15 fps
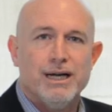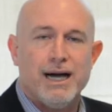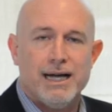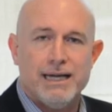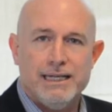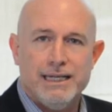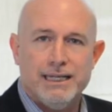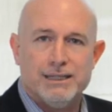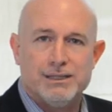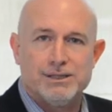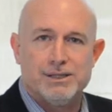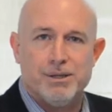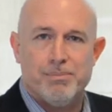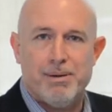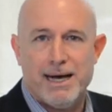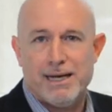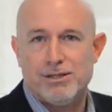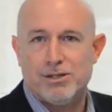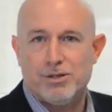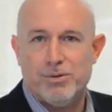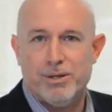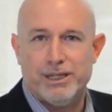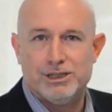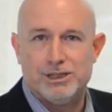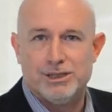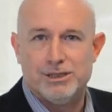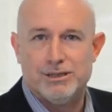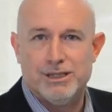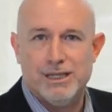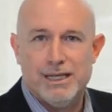ideas about the
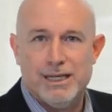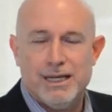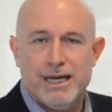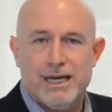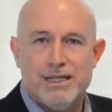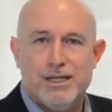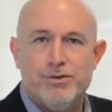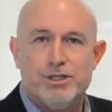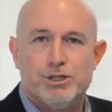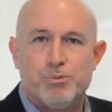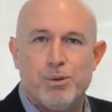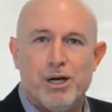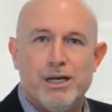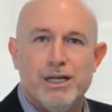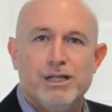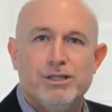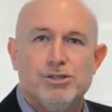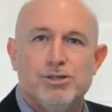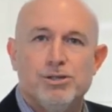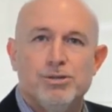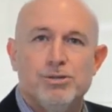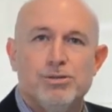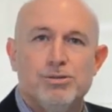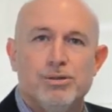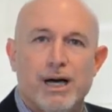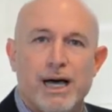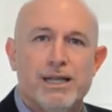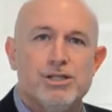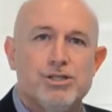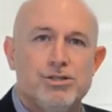question and then responding to
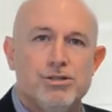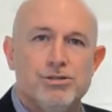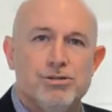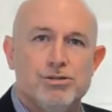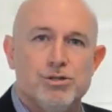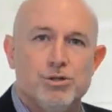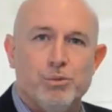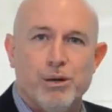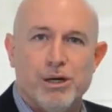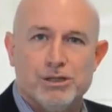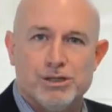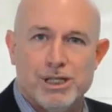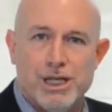other students who post